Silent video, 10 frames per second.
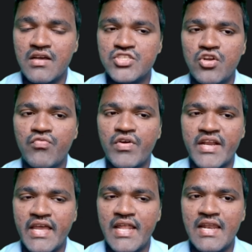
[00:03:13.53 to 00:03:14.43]
0
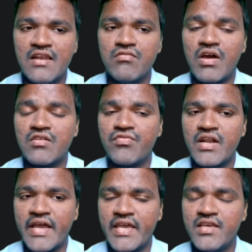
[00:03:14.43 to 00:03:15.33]
for L, 1
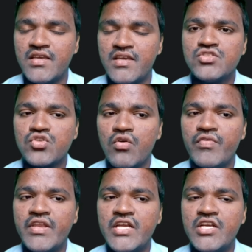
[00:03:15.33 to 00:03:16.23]
for I. So
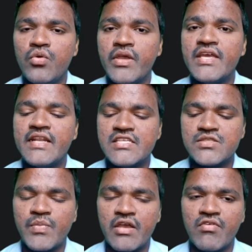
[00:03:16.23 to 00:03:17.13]
we need to
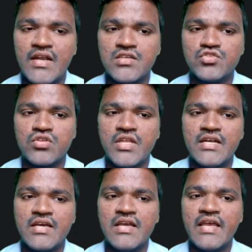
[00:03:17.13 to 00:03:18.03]
increase by 1 so
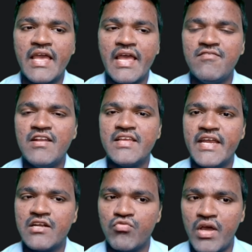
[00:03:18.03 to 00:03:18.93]
that L will
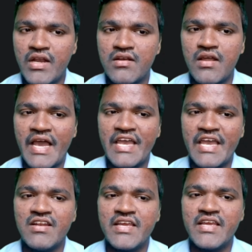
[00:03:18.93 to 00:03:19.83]
get 1,
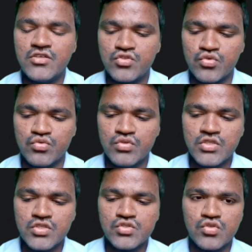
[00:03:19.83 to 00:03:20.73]
I will get 2.
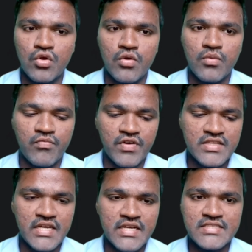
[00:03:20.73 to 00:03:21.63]
So for
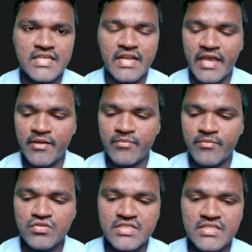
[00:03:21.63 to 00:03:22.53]
that reason I am
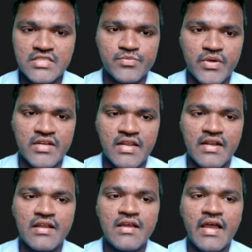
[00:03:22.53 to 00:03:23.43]
using this
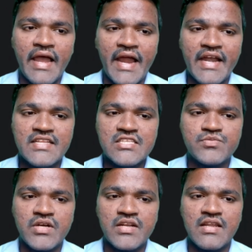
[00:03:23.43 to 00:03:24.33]
particular, adding
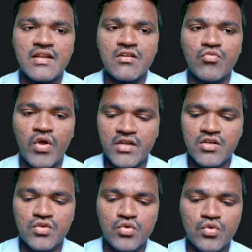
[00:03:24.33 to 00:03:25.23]
this particular
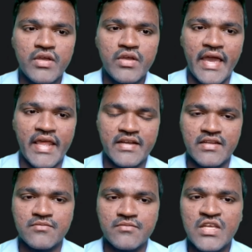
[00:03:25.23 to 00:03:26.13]
1 to
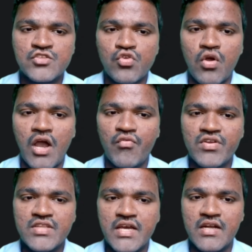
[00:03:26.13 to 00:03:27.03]
character. So
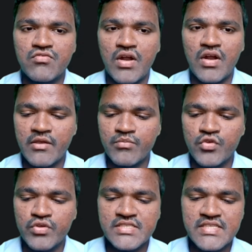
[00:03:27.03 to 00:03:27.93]
after that what I am
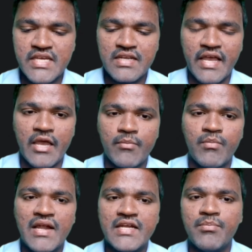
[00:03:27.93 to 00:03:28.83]
doing is that I
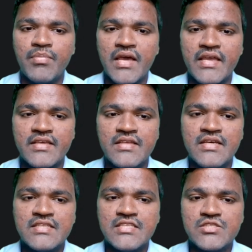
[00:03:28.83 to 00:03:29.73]
am multiplying
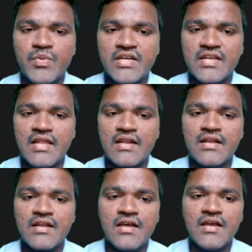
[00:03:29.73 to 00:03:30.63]
this
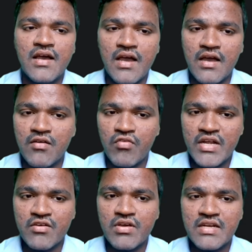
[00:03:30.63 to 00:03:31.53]
particular
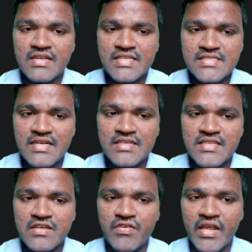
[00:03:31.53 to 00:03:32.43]
whatever result
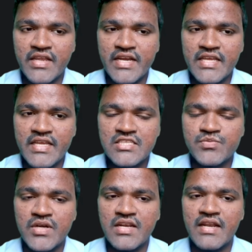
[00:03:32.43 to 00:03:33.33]
that we are getting,
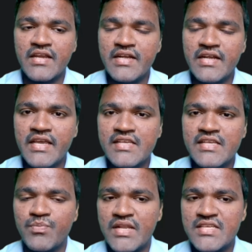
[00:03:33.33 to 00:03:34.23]
this particular
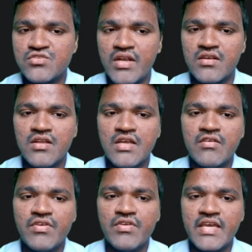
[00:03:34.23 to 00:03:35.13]
index plus 1,
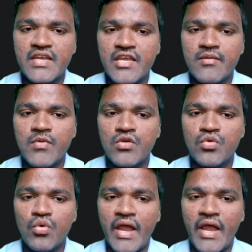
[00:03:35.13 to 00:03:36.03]
we can able
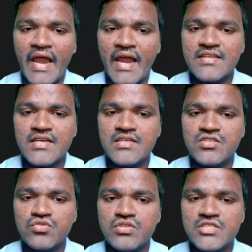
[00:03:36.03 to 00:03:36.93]
to add
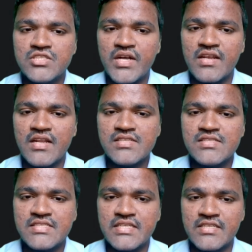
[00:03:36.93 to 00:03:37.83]
that to this particular
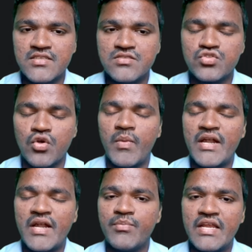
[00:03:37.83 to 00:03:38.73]
string. So
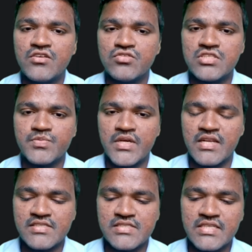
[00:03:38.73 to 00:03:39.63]
multiply it to this
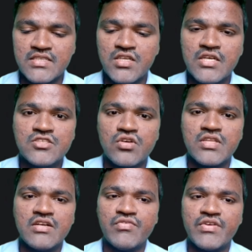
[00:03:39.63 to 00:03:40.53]
particular string
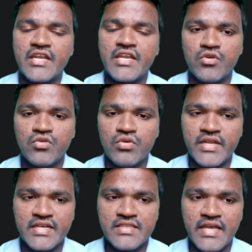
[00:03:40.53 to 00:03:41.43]
so that we can able to
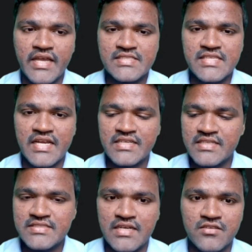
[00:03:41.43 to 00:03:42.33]
get the exact
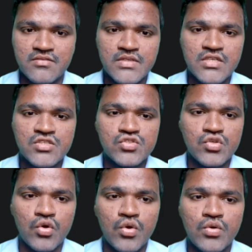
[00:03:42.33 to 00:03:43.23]
result.
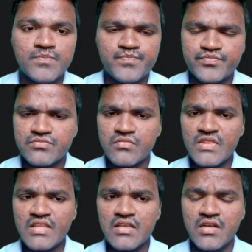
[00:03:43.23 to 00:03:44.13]
So
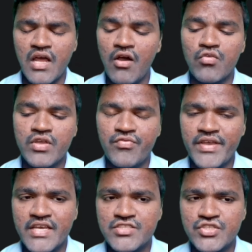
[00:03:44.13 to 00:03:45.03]
now if
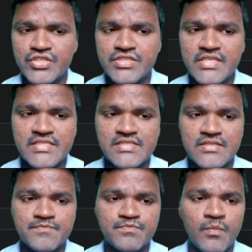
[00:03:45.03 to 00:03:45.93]
I execute this,